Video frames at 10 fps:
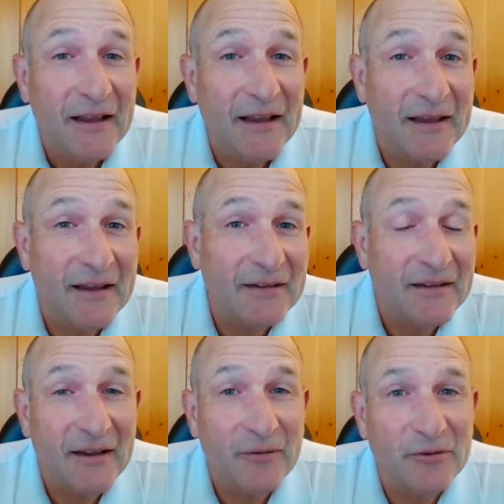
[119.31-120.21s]

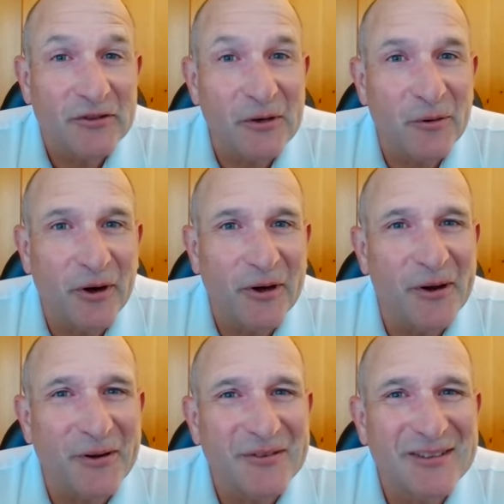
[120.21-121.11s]
and uh, we'll see where it
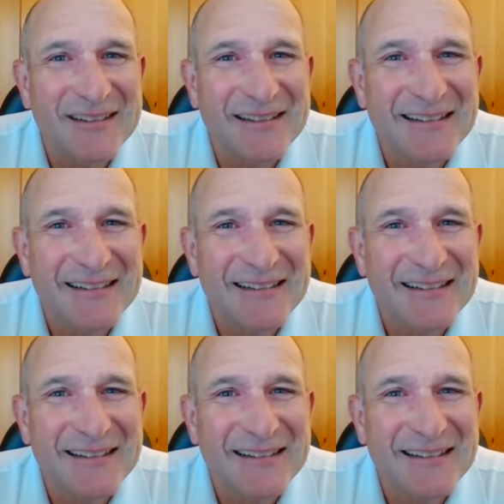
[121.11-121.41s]
goes.